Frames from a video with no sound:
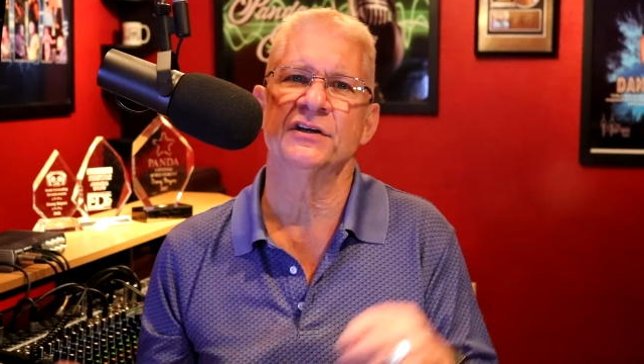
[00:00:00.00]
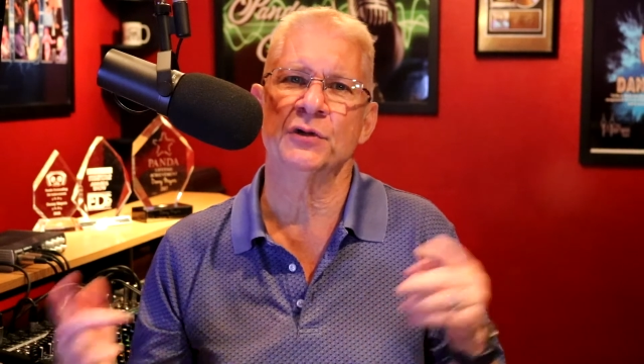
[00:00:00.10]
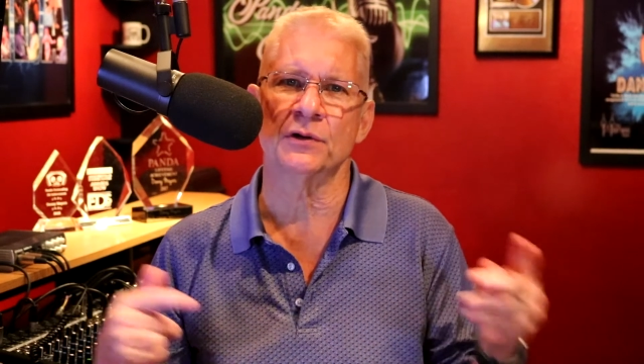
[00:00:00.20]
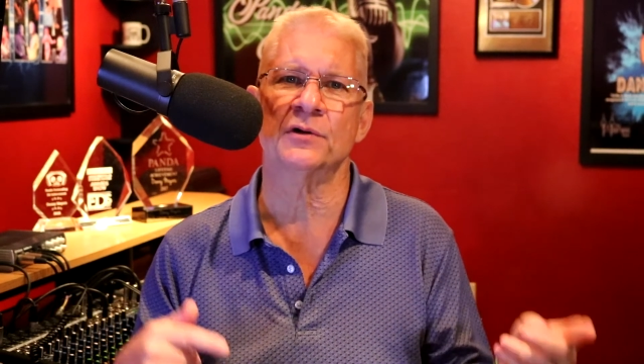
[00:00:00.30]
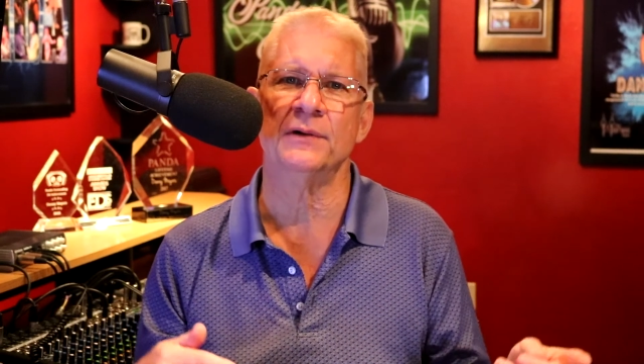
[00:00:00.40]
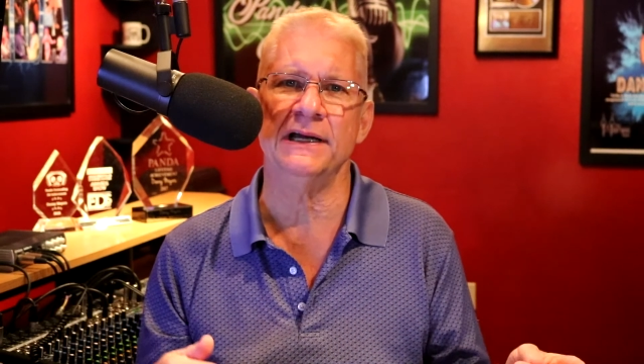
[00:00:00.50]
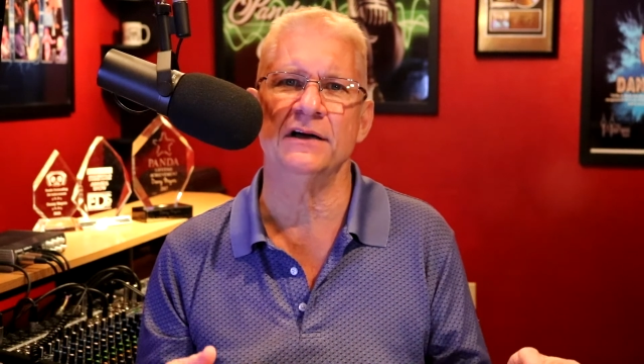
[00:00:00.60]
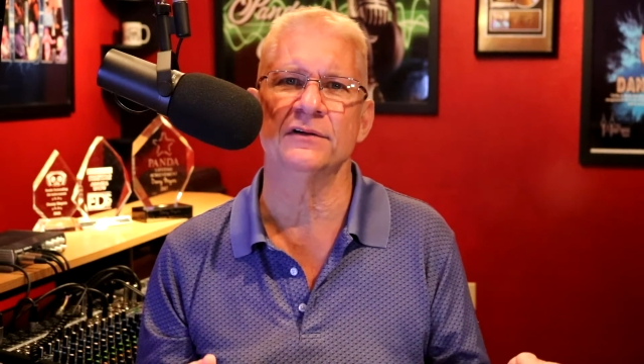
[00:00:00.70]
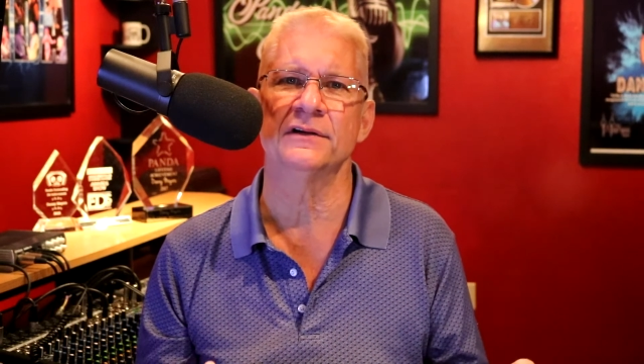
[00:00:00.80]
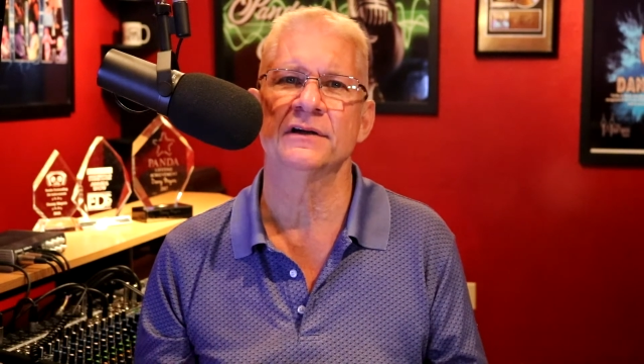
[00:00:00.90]

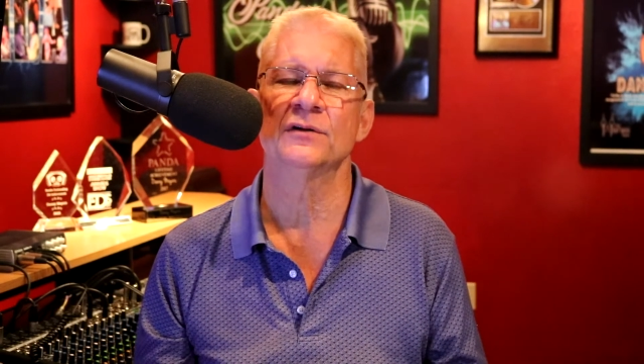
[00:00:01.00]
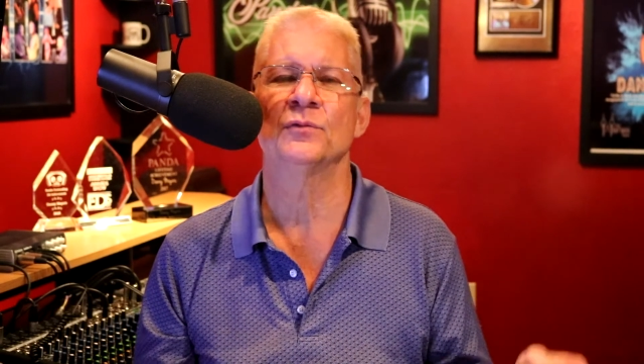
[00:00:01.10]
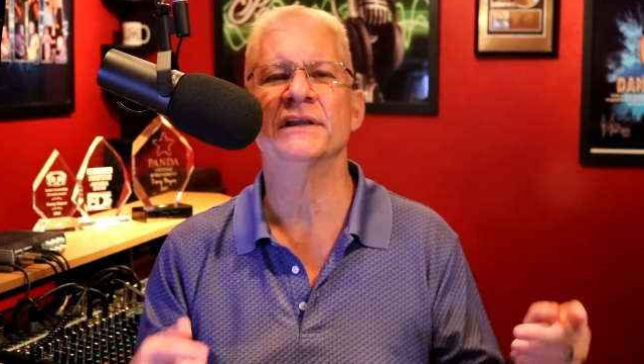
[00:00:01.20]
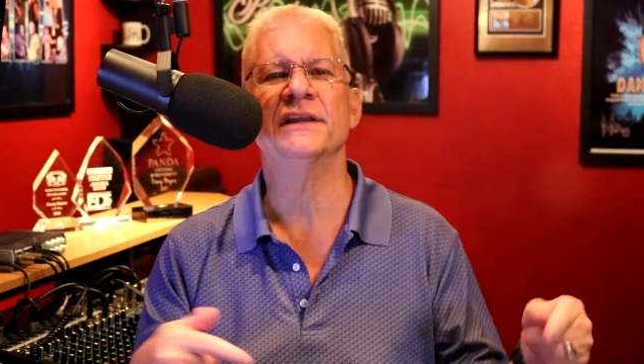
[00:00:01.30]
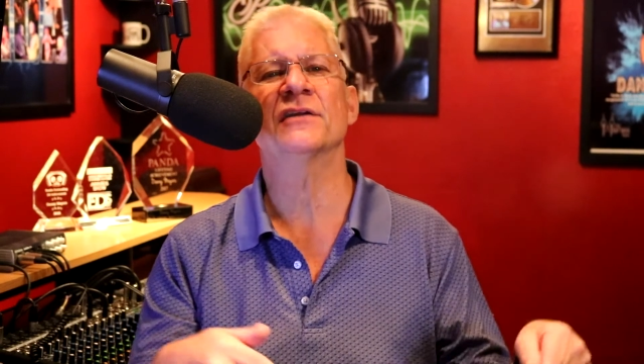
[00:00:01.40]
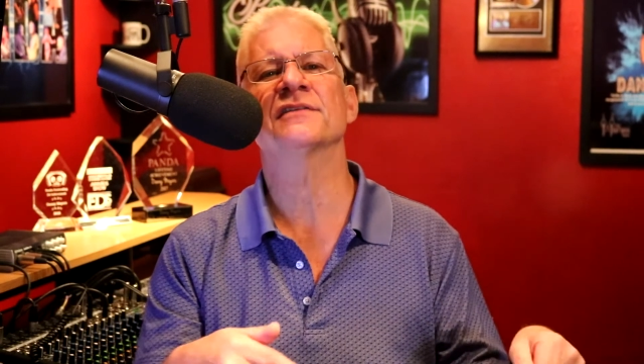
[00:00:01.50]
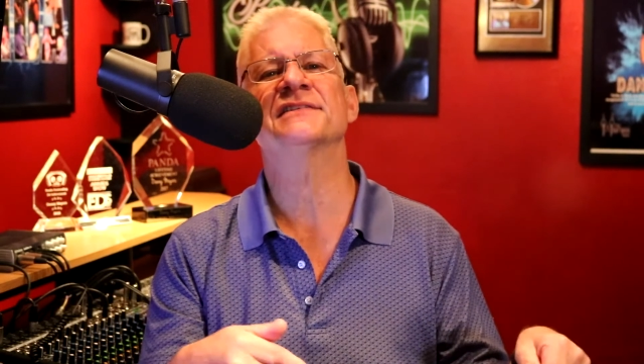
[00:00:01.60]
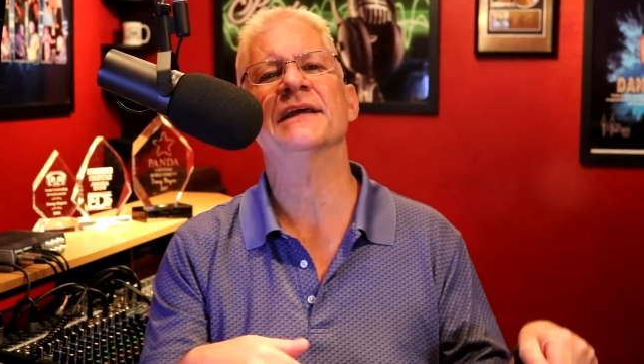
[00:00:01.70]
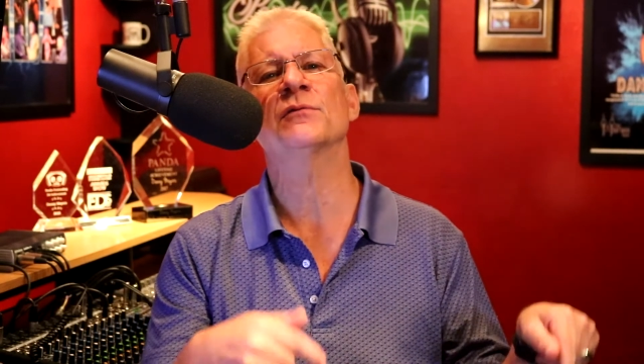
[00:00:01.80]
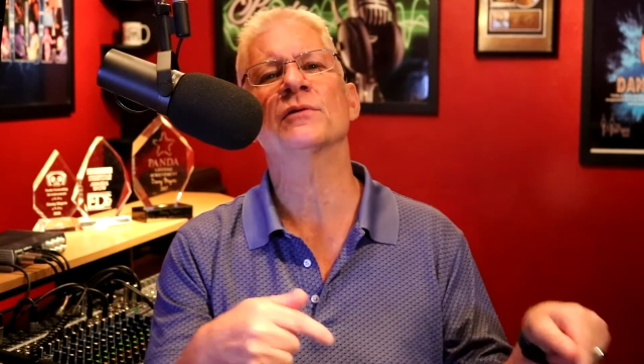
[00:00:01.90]

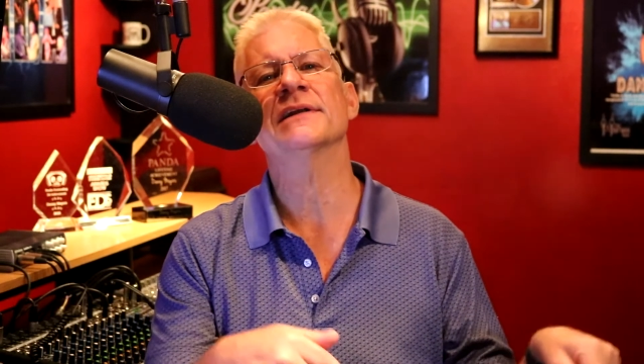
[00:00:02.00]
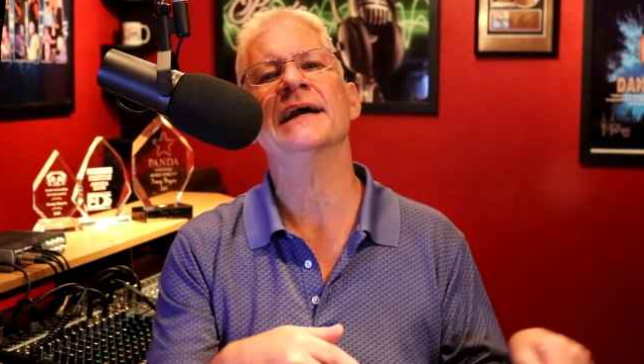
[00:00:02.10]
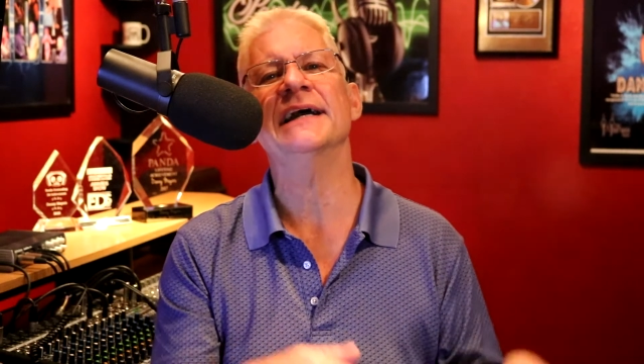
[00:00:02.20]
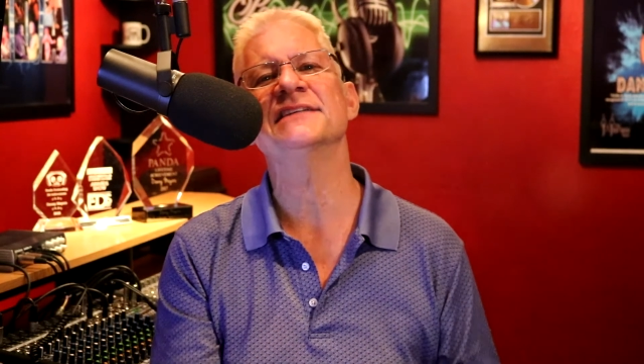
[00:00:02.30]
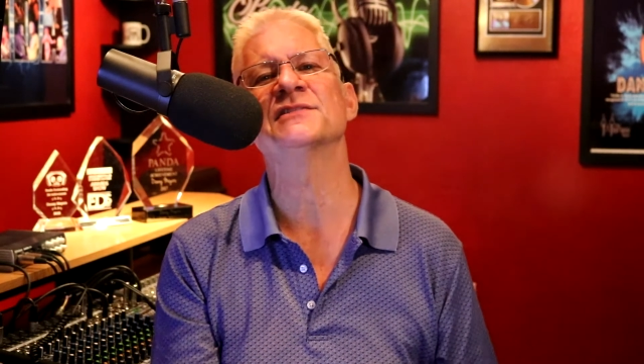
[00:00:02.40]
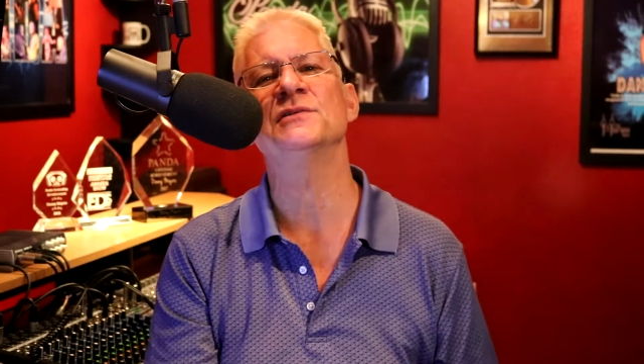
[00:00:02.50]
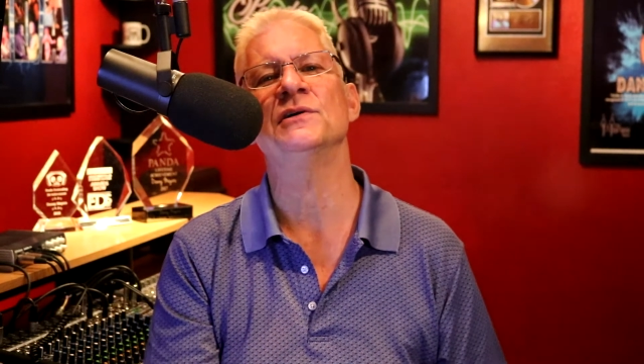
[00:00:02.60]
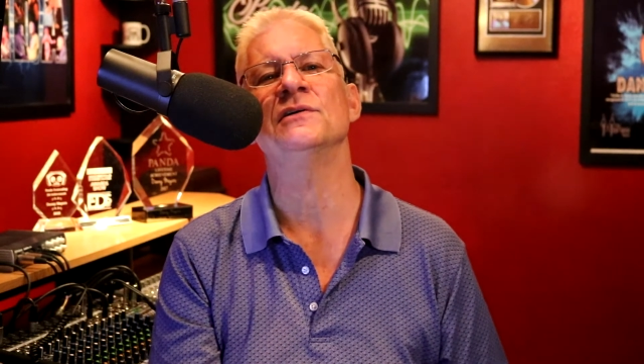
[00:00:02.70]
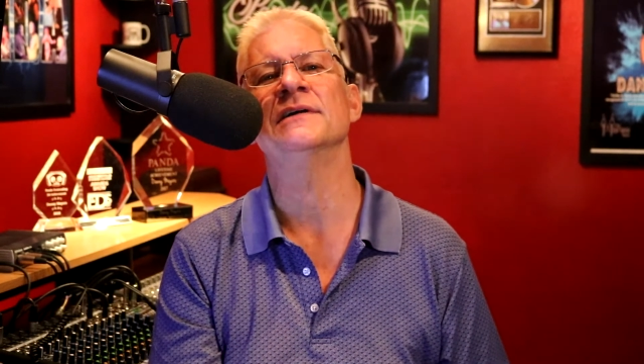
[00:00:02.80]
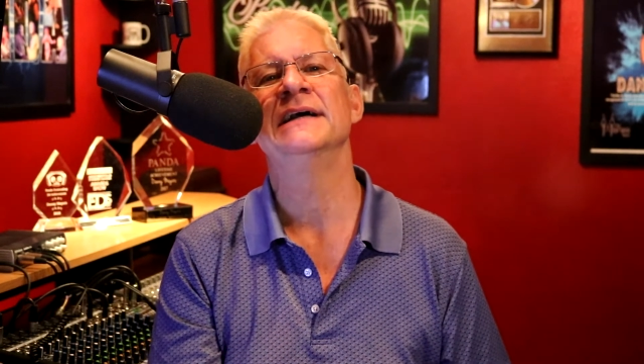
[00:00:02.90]
they were in high school.